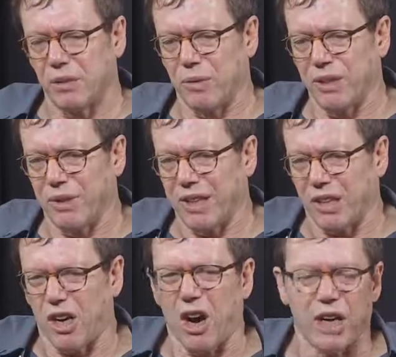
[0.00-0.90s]
when you
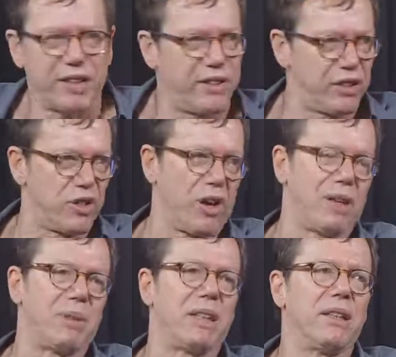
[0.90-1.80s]
get caught in their
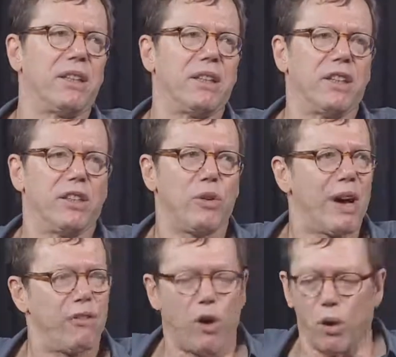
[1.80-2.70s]
drama, you
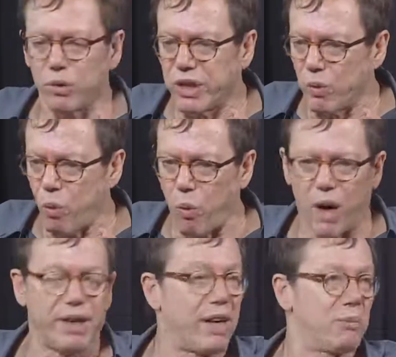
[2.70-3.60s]
have only
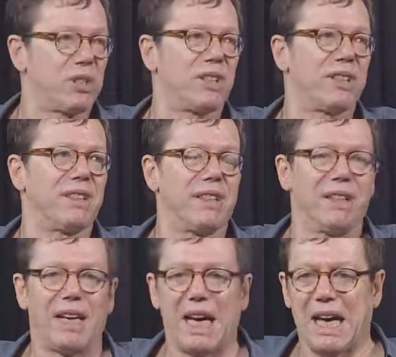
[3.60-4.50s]
one option:
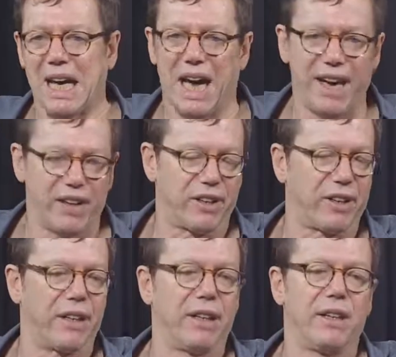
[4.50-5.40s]
anger.